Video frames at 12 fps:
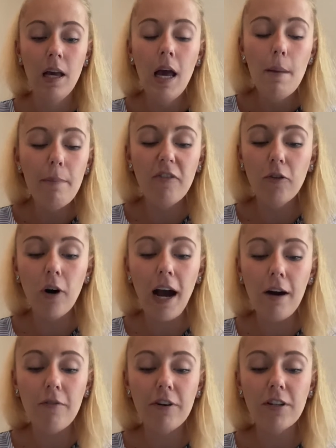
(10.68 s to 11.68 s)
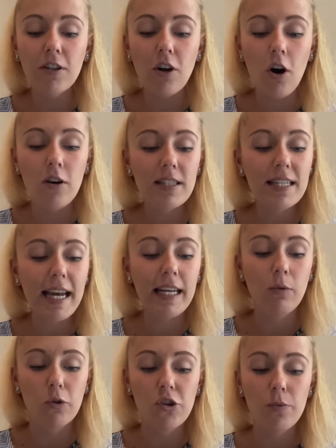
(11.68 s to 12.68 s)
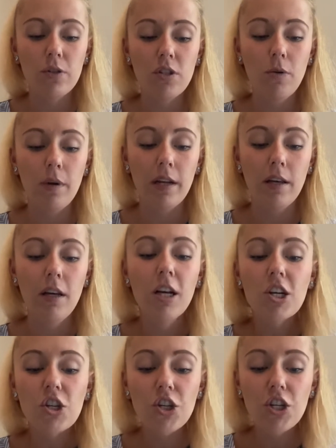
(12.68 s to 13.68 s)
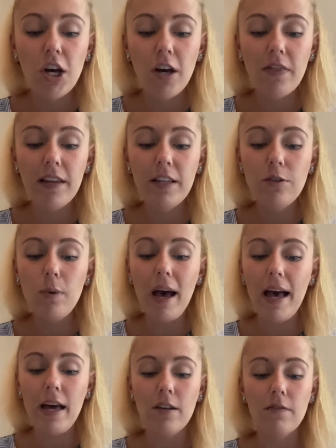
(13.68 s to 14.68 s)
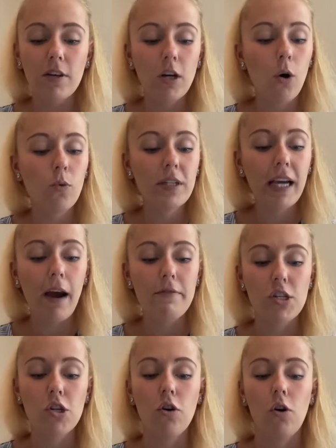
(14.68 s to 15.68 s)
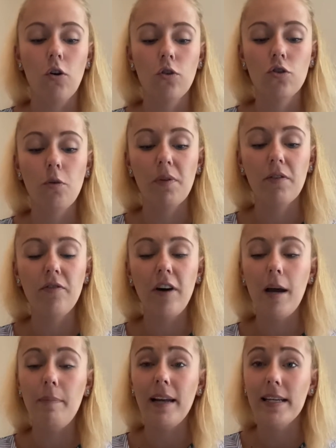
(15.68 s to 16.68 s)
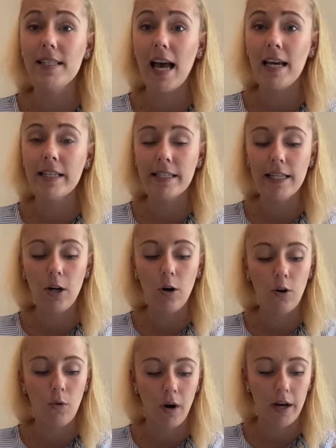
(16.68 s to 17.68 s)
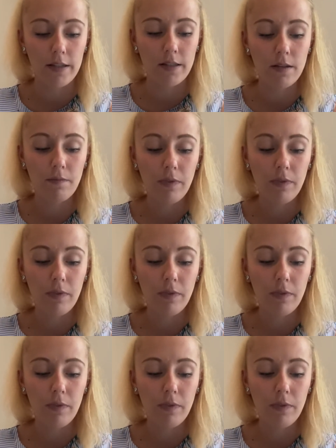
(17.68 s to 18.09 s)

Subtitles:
Before Alfred could ask Nanny what she was doing, she turned the little hand of the gold carriage clock on top of the fireplace anti-clockwise.